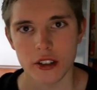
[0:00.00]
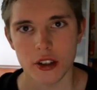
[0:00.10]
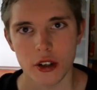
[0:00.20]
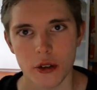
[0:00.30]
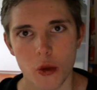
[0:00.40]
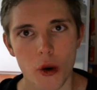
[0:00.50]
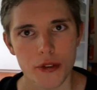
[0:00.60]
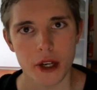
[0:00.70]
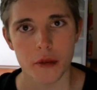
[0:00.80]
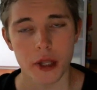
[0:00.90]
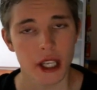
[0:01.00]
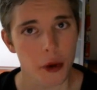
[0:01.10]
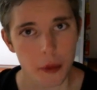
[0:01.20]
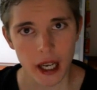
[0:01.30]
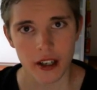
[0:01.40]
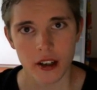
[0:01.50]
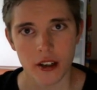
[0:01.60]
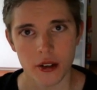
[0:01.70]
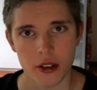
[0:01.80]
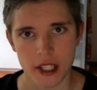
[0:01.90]
the wolves completely obey
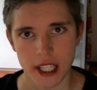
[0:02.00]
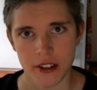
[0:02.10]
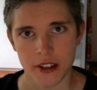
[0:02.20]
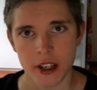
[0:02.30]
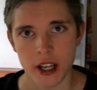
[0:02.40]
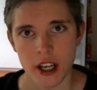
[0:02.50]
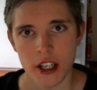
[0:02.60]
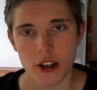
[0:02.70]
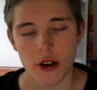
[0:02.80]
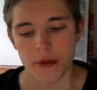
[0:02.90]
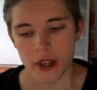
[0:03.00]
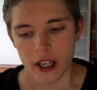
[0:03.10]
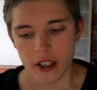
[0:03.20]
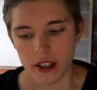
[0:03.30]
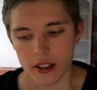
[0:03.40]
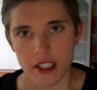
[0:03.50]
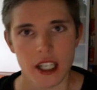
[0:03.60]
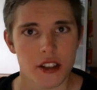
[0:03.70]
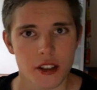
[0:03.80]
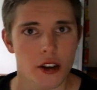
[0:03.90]
to his leader. So
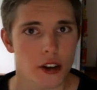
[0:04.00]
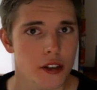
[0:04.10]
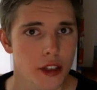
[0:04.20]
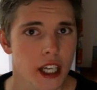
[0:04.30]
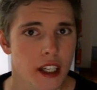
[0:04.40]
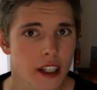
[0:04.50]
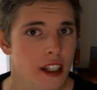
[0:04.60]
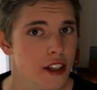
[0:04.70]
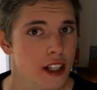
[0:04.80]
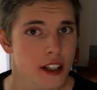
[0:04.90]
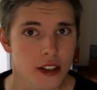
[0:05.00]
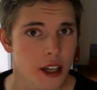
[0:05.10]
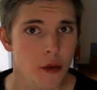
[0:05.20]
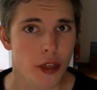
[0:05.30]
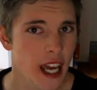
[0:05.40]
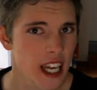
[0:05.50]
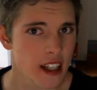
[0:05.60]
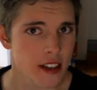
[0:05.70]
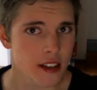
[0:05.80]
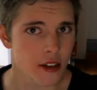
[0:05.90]
that's the thing, and it's the same with
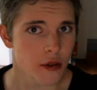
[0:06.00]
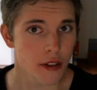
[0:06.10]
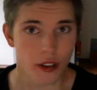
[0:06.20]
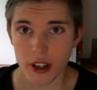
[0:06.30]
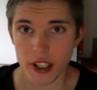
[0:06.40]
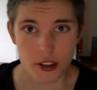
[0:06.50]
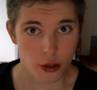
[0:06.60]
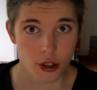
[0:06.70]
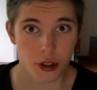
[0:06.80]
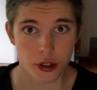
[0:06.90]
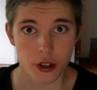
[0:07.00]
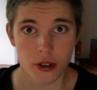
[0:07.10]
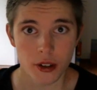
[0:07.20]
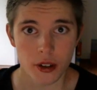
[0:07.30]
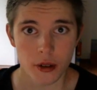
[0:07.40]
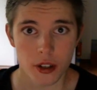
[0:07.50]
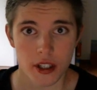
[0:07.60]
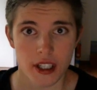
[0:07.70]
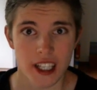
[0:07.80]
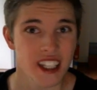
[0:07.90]
ants, who are very social too.
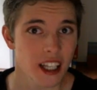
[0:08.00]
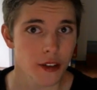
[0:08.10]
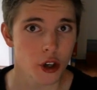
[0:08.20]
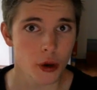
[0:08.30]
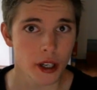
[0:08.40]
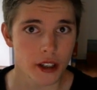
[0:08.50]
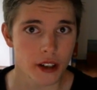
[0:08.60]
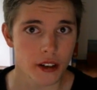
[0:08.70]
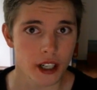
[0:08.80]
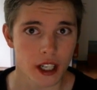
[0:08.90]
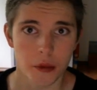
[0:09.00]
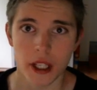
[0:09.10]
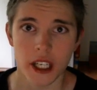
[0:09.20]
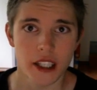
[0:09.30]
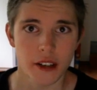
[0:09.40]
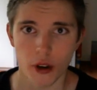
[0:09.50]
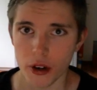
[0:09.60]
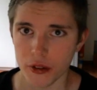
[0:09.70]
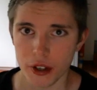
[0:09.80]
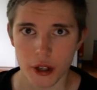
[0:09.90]
They still have a queen, or are completely
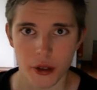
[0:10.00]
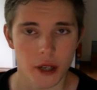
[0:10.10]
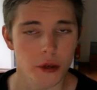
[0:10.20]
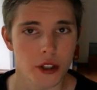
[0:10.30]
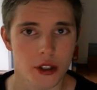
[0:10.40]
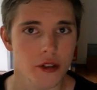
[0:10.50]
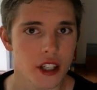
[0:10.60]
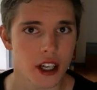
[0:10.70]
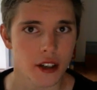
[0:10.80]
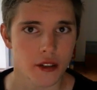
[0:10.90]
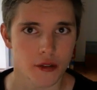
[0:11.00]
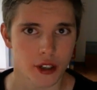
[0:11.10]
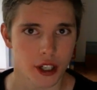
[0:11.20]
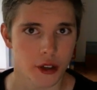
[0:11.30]
devoted for the queen. They will suicide for the